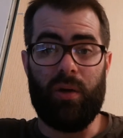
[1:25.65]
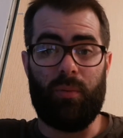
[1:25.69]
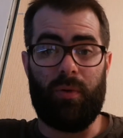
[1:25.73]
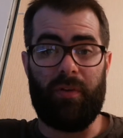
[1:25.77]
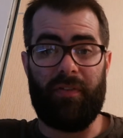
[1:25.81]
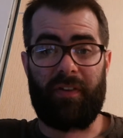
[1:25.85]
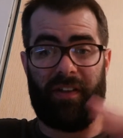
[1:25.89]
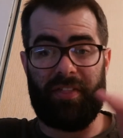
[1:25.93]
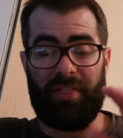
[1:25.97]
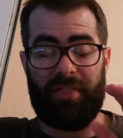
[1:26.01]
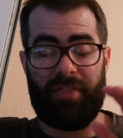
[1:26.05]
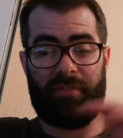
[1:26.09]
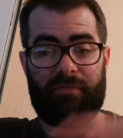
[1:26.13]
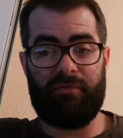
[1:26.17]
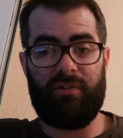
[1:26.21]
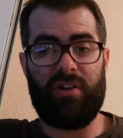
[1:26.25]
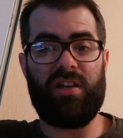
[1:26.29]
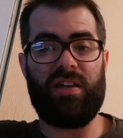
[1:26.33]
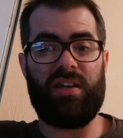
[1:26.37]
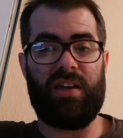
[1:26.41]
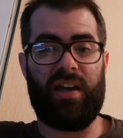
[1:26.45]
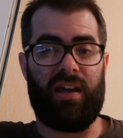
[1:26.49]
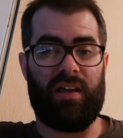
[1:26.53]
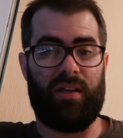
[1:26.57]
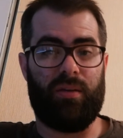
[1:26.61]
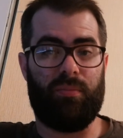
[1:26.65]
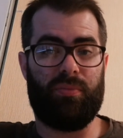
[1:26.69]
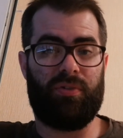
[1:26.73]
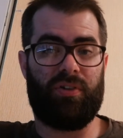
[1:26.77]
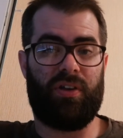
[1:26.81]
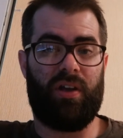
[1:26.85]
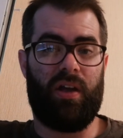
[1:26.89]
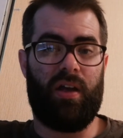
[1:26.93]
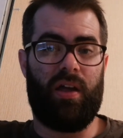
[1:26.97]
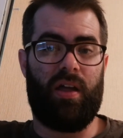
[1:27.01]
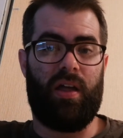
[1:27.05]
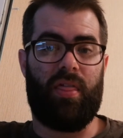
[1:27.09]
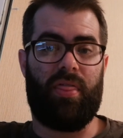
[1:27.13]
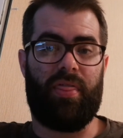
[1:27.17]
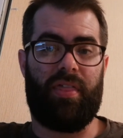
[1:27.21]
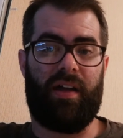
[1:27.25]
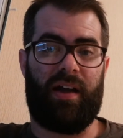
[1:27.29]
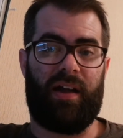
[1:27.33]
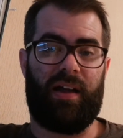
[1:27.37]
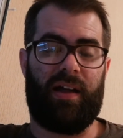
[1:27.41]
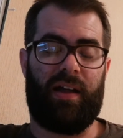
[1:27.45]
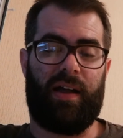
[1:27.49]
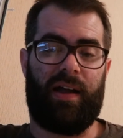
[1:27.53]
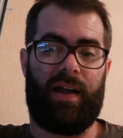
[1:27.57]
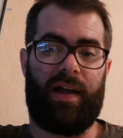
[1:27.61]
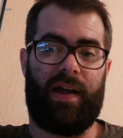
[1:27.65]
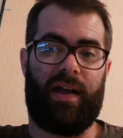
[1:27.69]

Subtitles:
We've had 3 games that